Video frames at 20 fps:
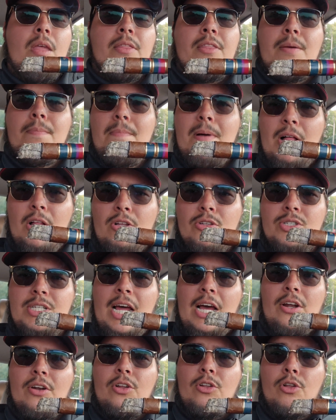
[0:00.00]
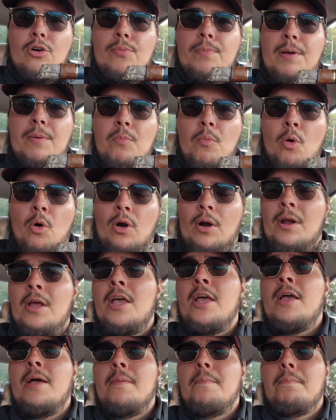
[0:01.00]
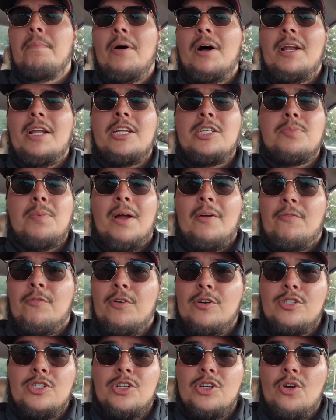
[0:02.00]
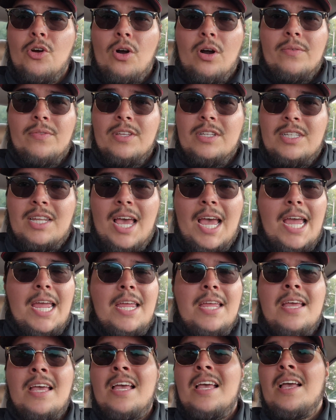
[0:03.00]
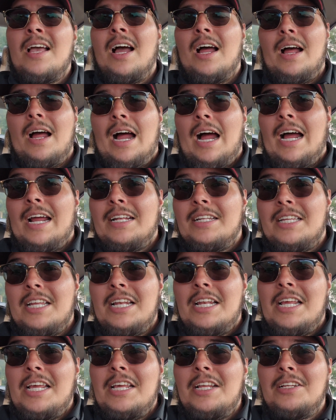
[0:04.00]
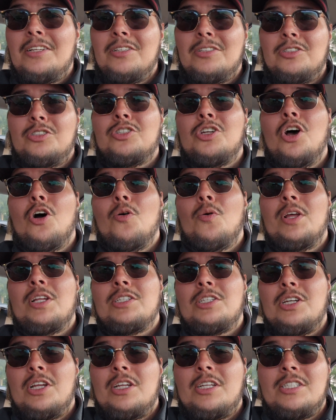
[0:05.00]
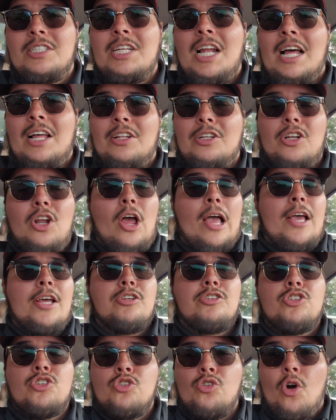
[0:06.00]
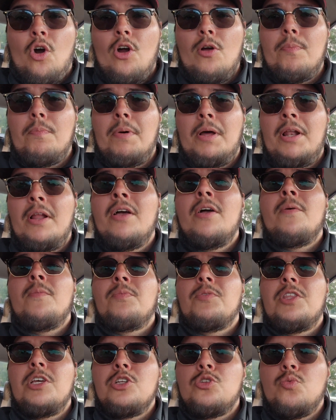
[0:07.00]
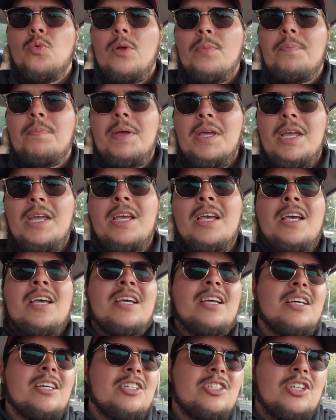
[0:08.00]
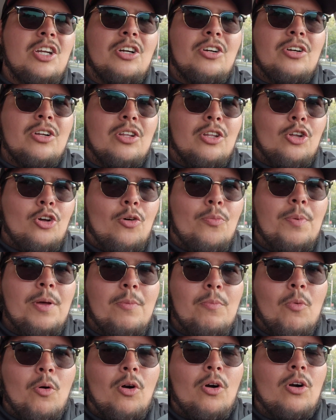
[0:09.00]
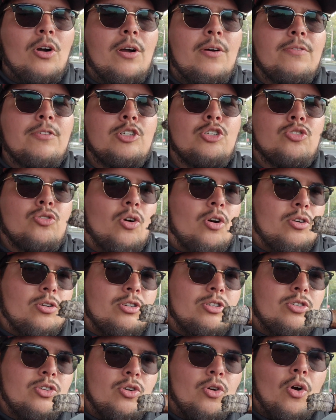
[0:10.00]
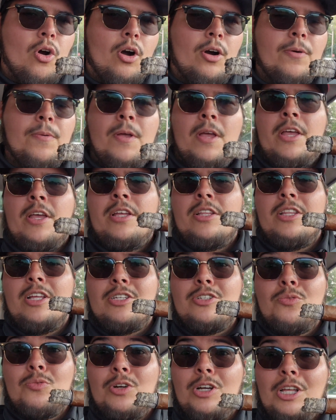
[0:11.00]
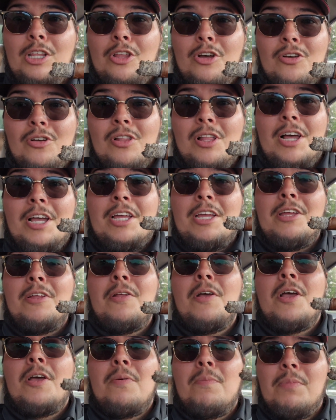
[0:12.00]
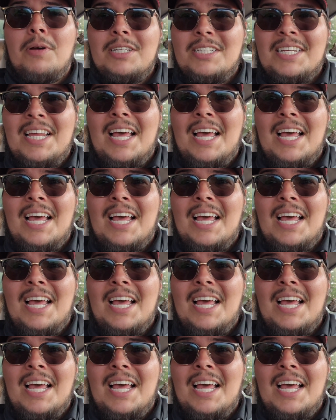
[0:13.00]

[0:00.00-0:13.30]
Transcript: then mellows out a little bit more. But it's my first cigar of the day. I did eat, so it's not as strong, but this would be considered a little bit more of a stronger cigar. Doesn't really look like it, but it's